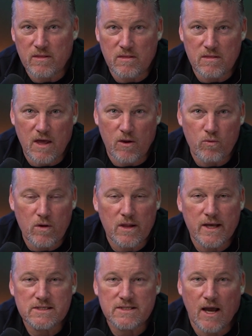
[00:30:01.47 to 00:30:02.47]
they
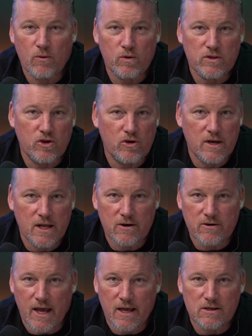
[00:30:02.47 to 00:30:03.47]
realize now with good
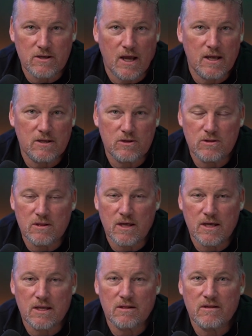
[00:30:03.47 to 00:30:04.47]
internet,
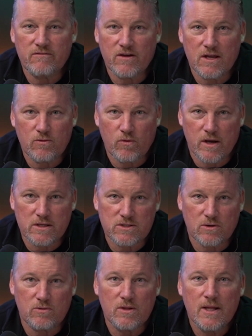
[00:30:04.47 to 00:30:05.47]
they can live anywhere.
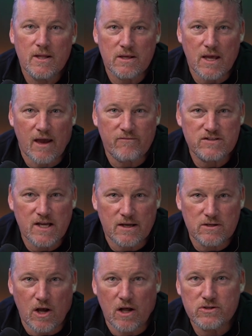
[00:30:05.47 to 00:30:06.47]
So you have
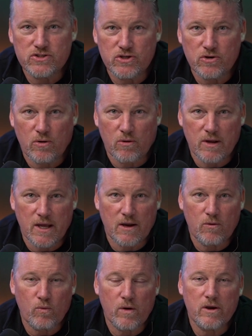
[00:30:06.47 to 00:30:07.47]
technology growing
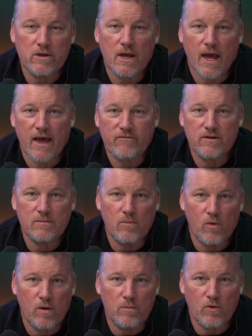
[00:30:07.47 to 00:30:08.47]
here where you're having
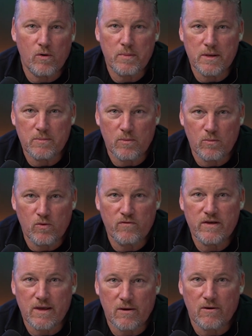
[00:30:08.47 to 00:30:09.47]
more and more people move
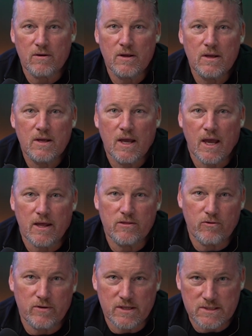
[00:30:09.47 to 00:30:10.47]
here, and
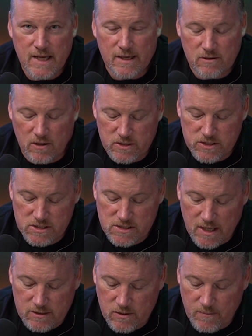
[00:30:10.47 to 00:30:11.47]
they're in the technology
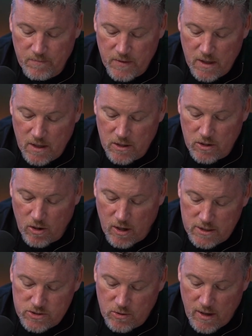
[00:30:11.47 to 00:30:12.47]
sector. You
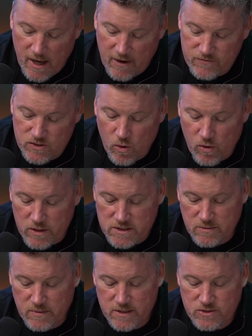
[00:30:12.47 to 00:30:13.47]
also have
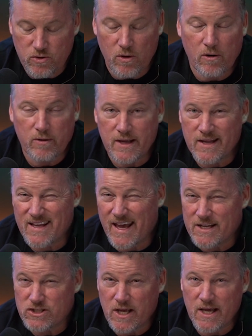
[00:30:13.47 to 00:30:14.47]
tourism that's growing, and the
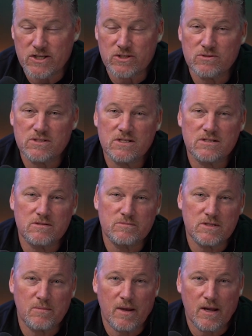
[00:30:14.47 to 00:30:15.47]
educational
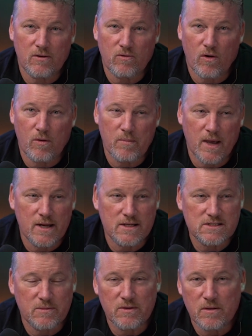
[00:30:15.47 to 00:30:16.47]
systems in Maine are growing. Maine
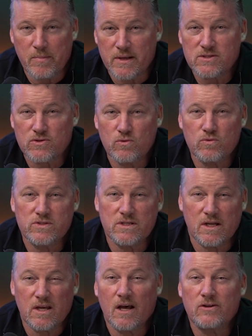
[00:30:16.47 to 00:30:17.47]
has some of the best schools in
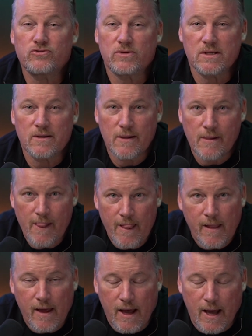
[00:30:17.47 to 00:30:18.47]
the country.
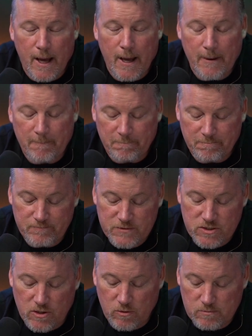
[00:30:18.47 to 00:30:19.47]

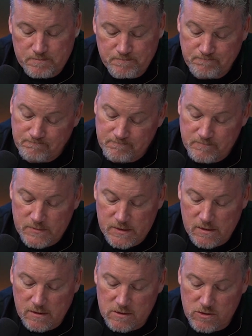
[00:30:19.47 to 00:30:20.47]
So
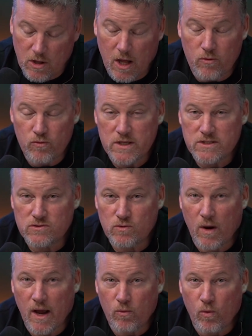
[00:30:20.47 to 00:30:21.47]
there's a lot of reasons
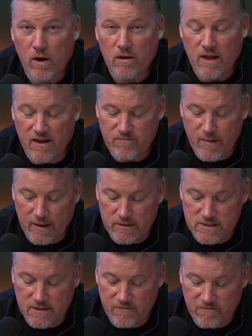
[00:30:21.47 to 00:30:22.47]
why work-life
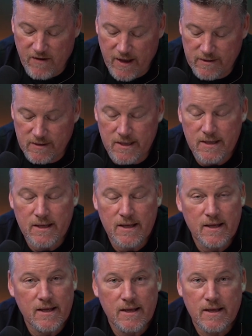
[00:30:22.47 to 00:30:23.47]
balance. And then finally,
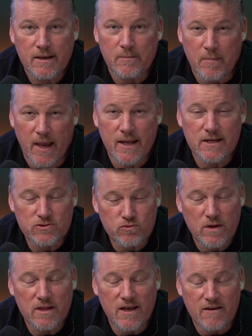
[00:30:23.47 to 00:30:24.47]
Maine is
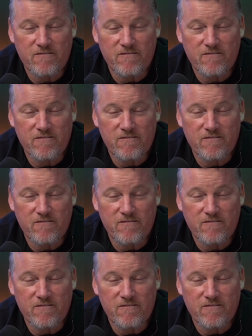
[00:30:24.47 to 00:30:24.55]
really a